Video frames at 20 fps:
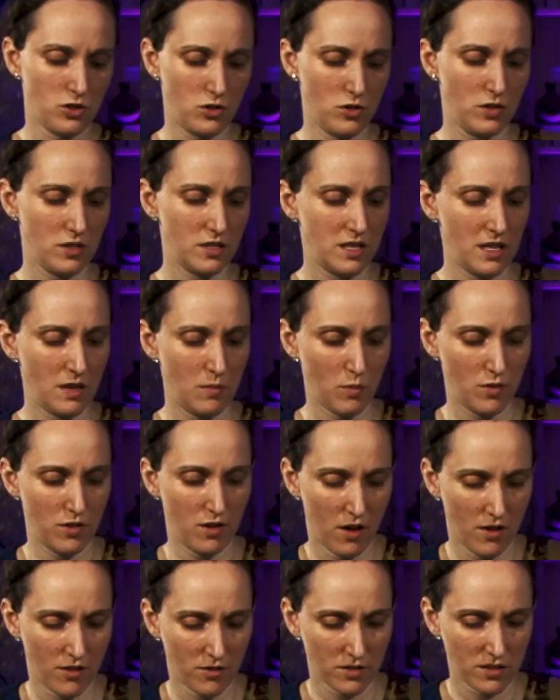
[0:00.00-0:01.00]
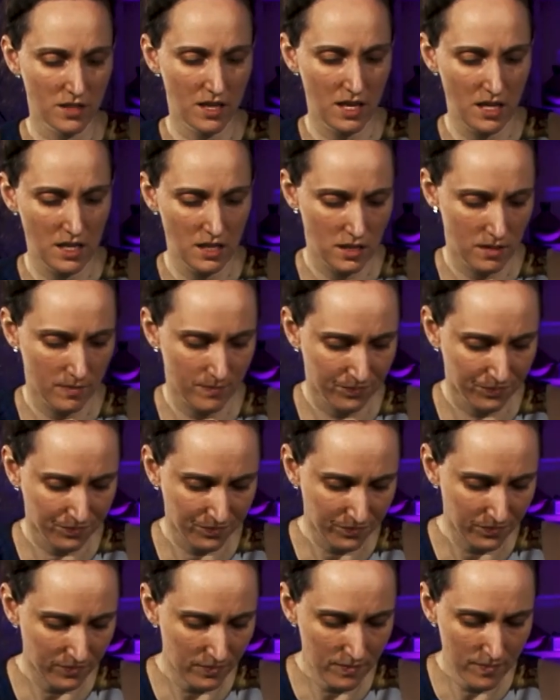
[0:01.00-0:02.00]
do the same with the other side.
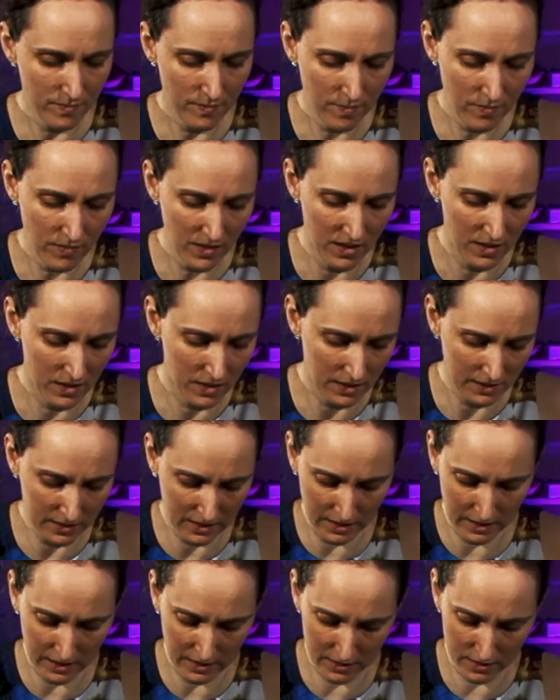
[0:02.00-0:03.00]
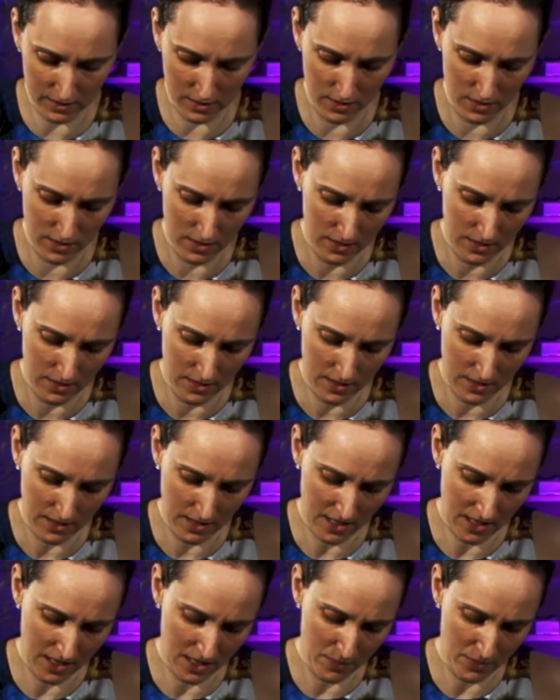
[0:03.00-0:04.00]
Again,
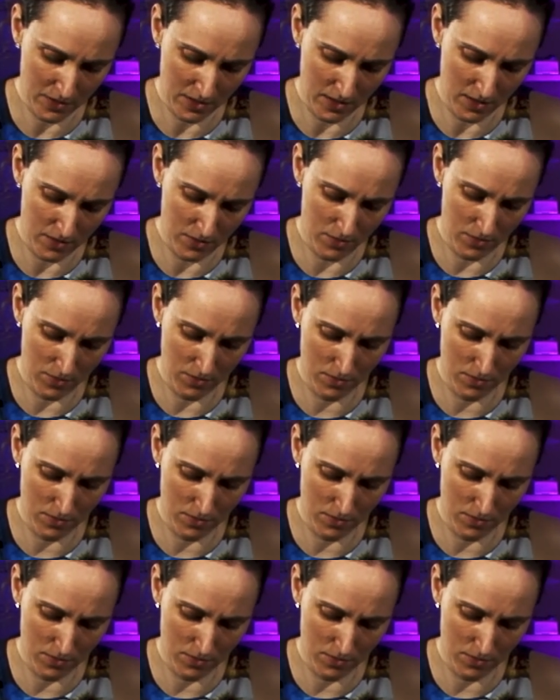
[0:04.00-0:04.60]
eyebrow.